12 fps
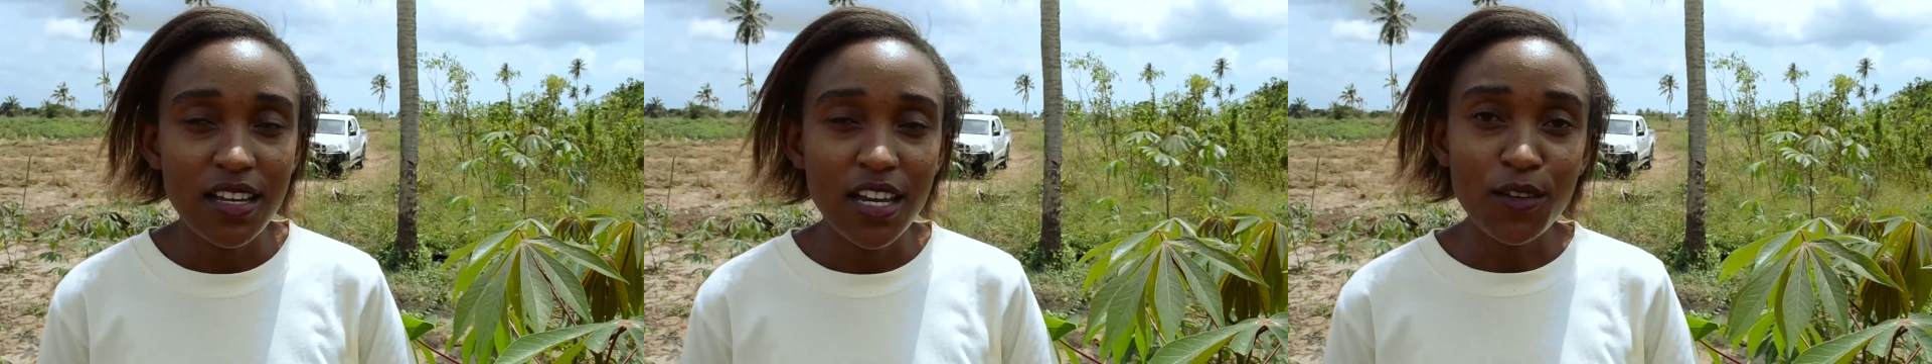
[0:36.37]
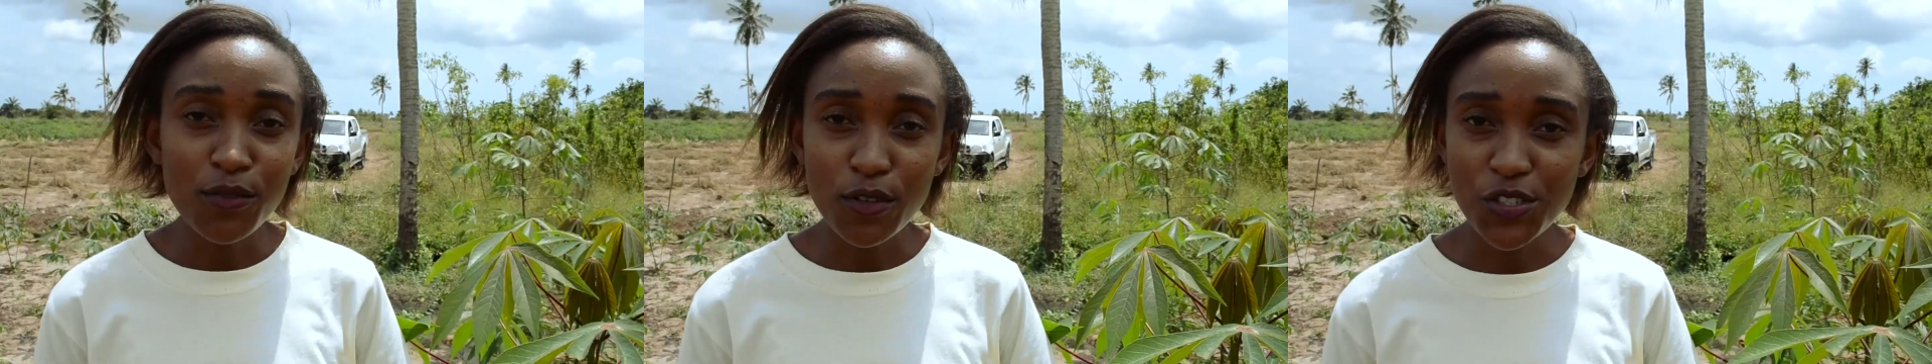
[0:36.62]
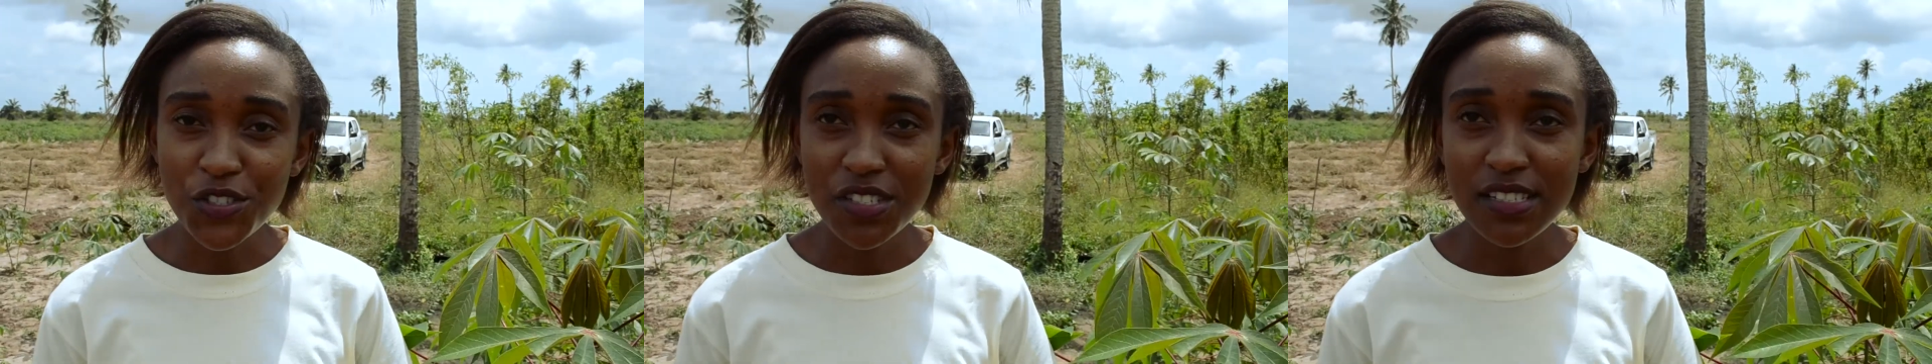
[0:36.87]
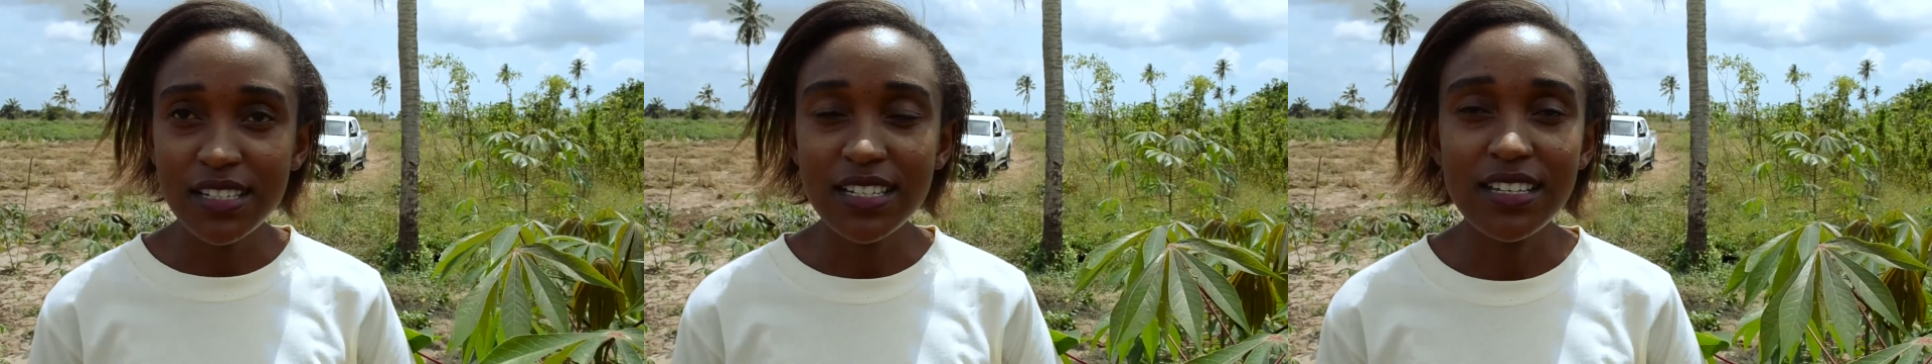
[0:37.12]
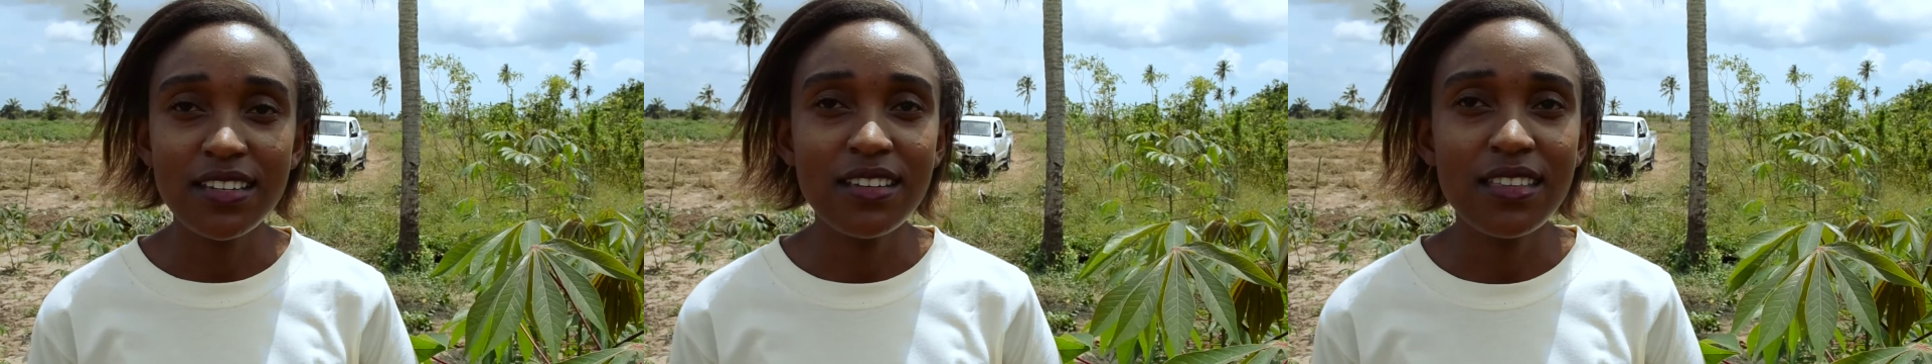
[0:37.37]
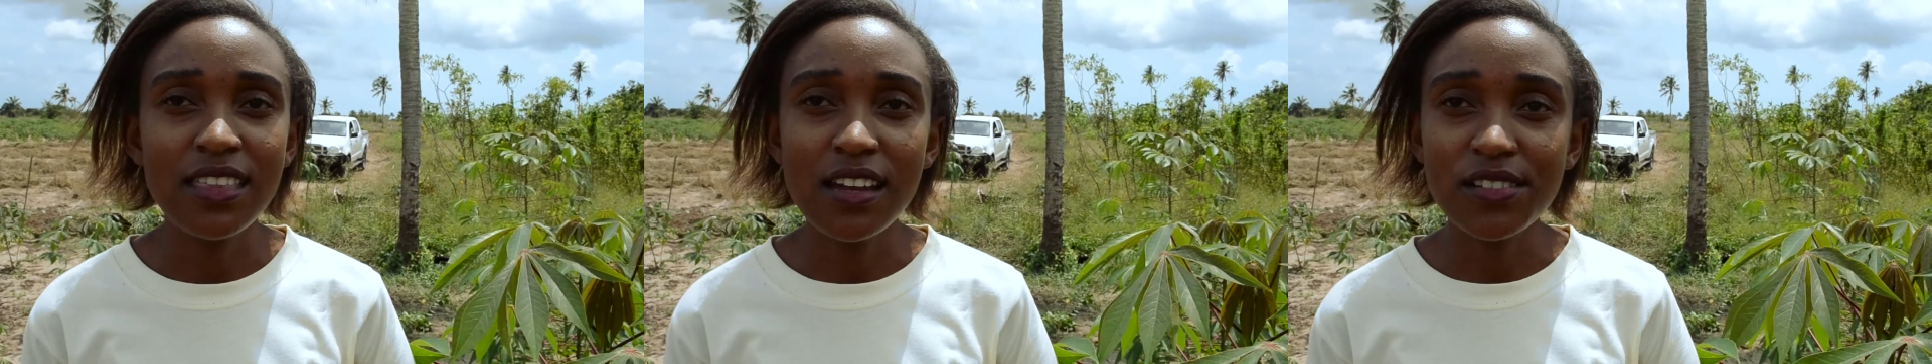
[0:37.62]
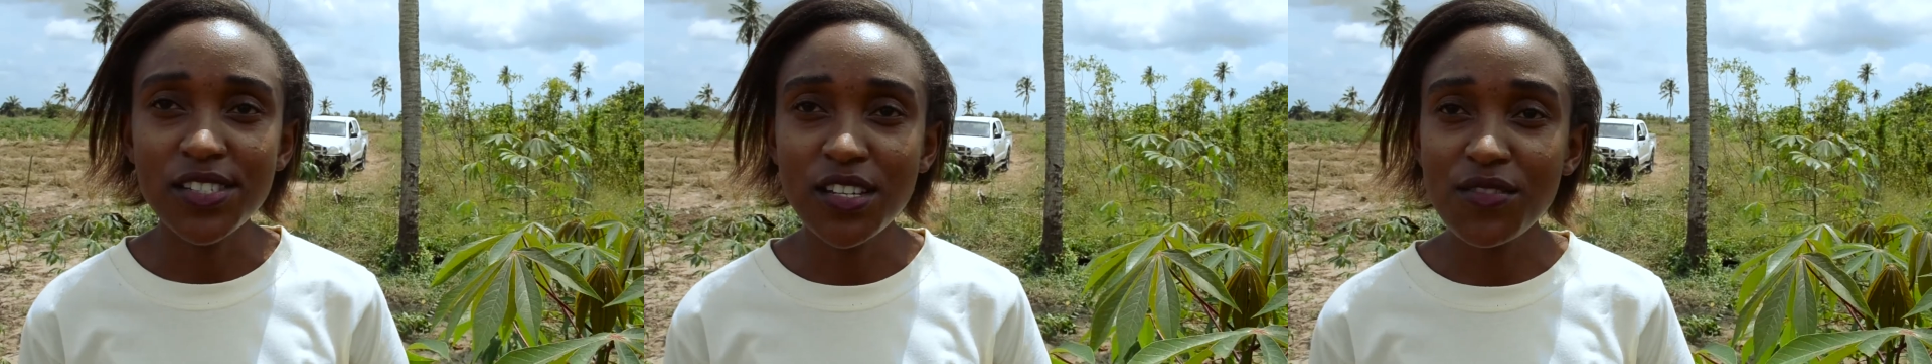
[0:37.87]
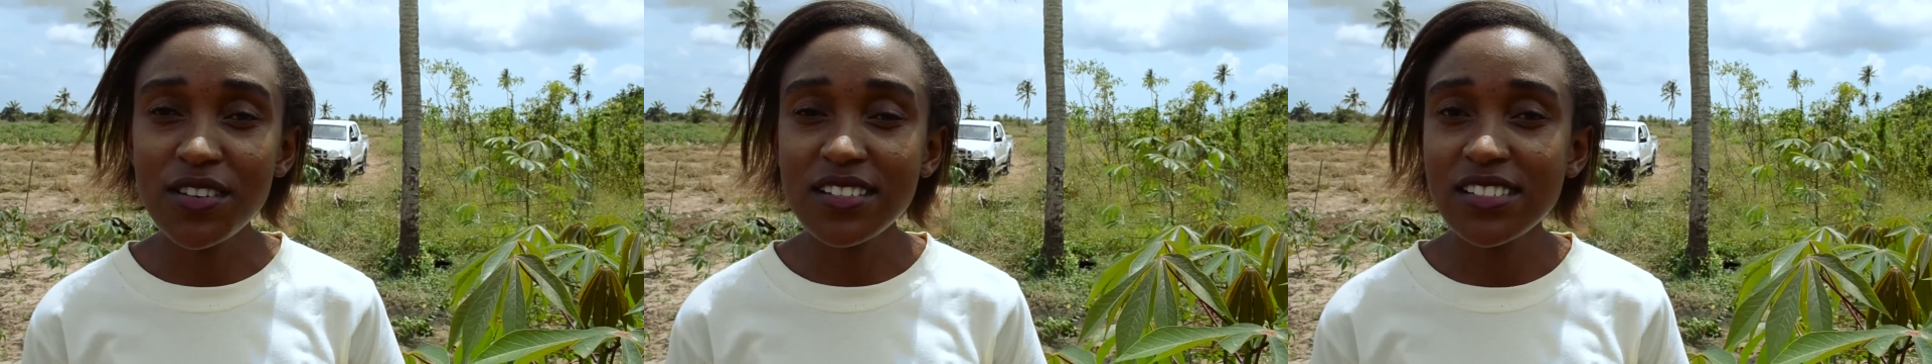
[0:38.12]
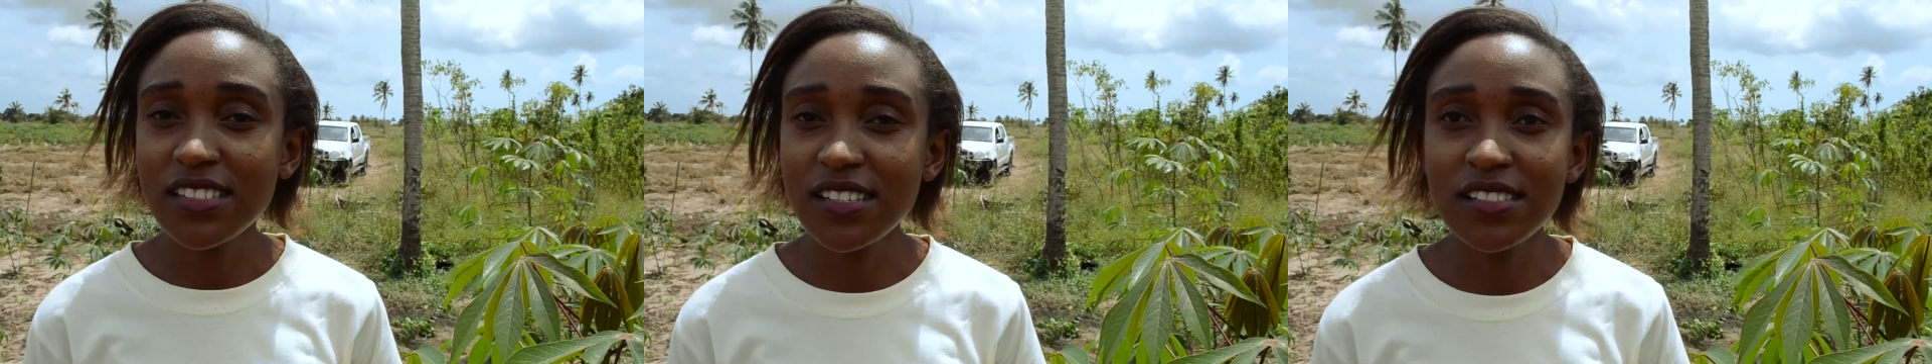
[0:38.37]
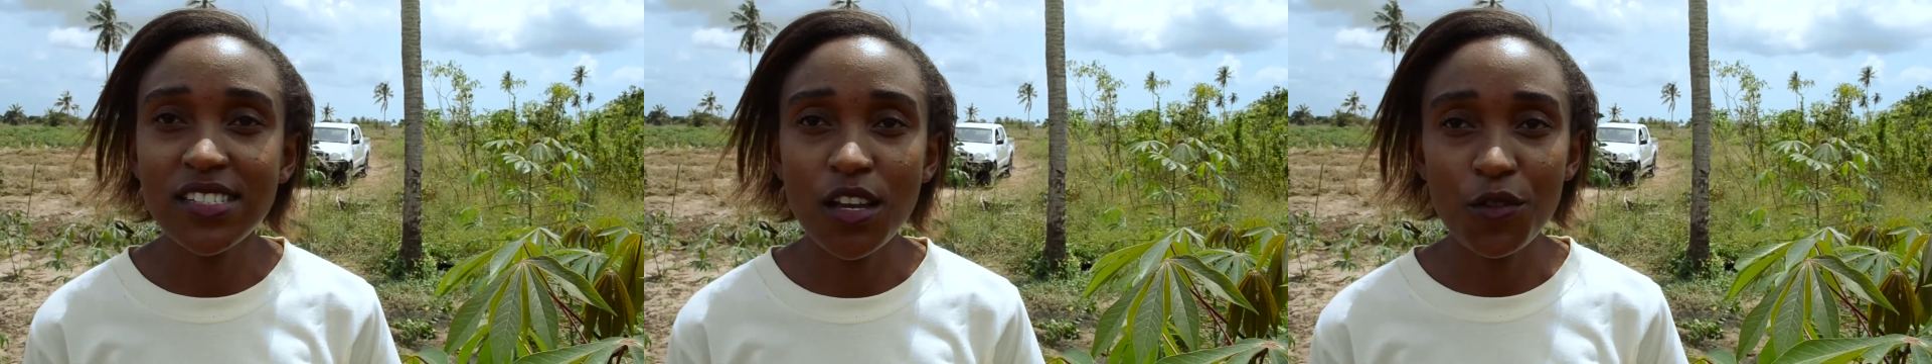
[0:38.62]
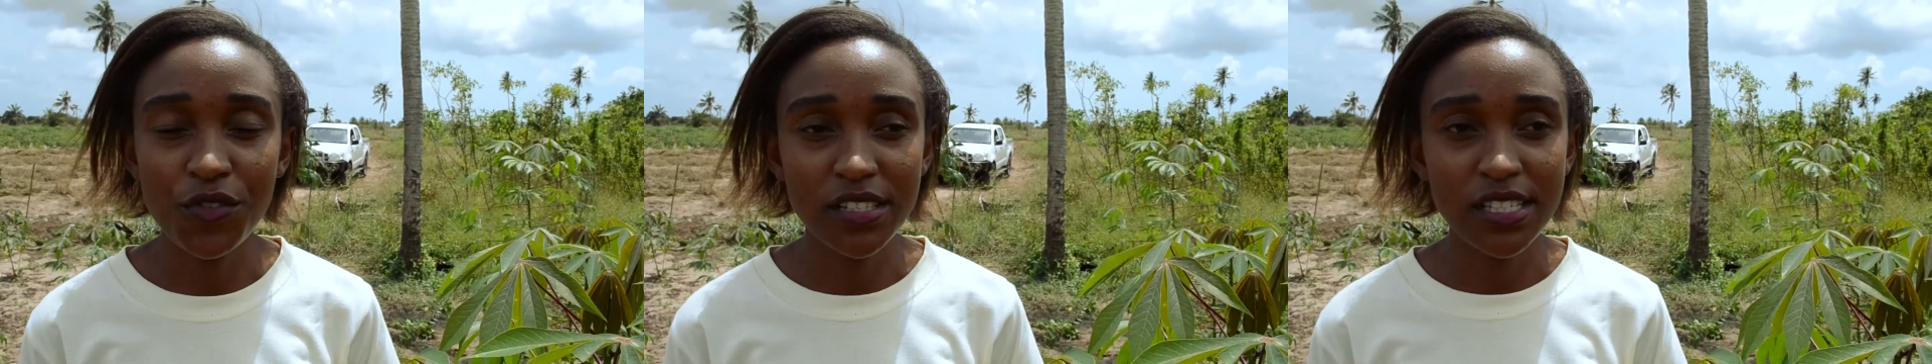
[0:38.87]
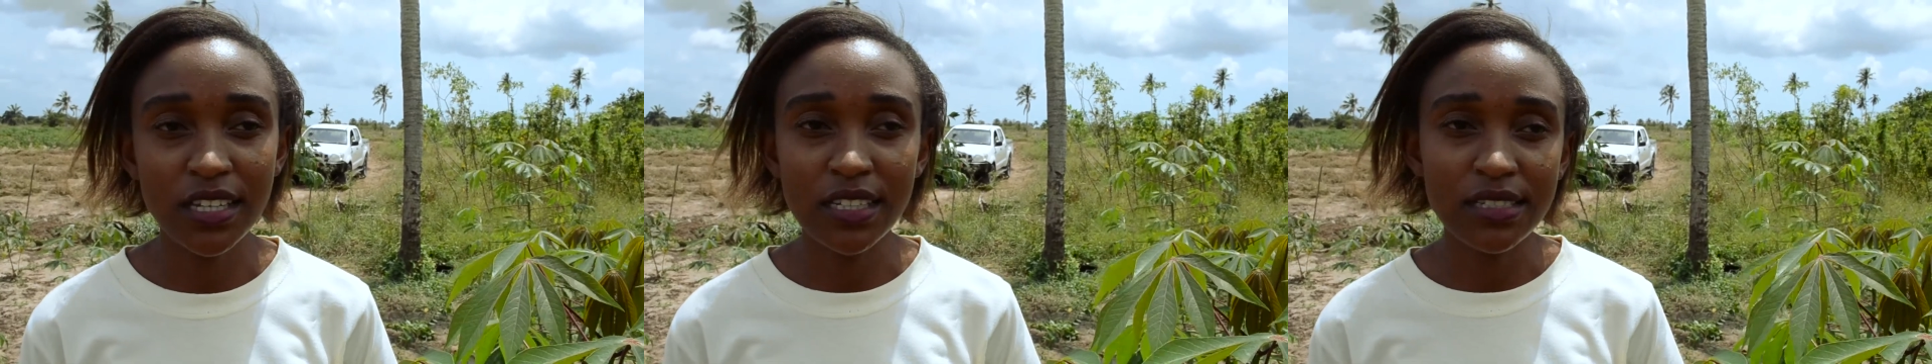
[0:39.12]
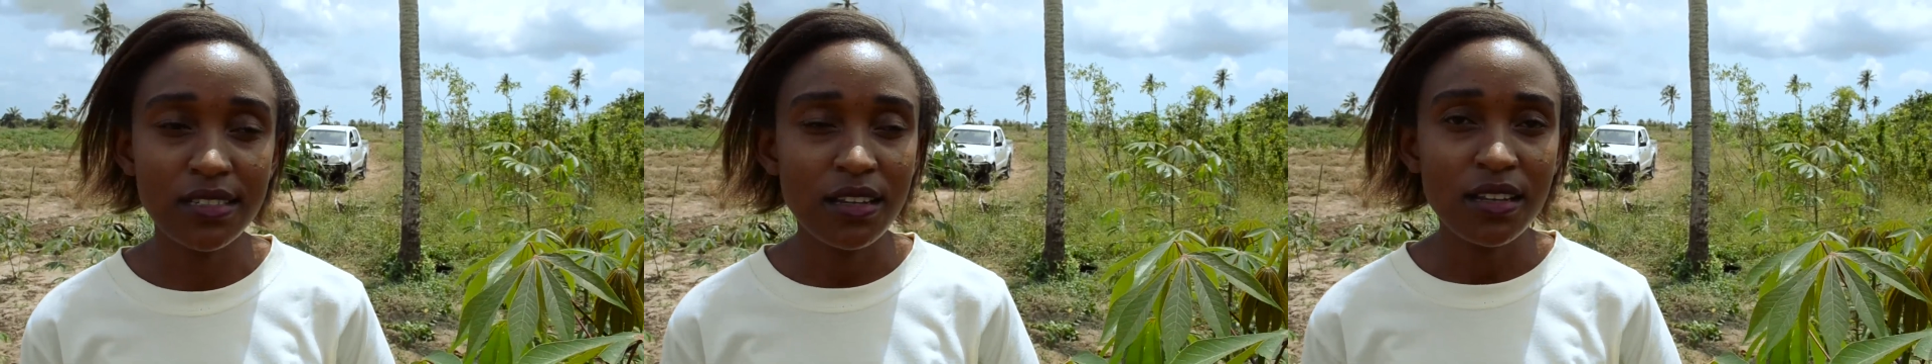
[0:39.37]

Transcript: Unfortunately, there are several diseases affecting it.